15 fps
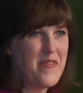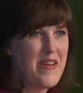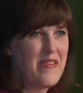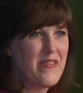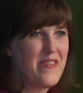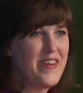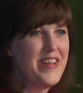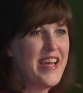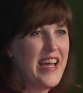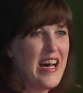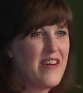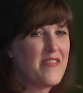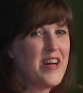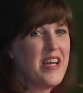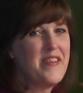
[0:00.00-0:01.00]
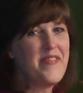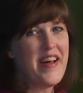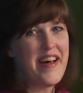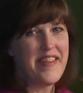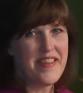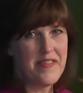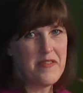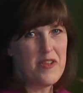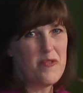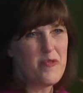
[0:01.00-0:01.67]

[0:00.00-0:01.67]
maybe one day I'll write about them and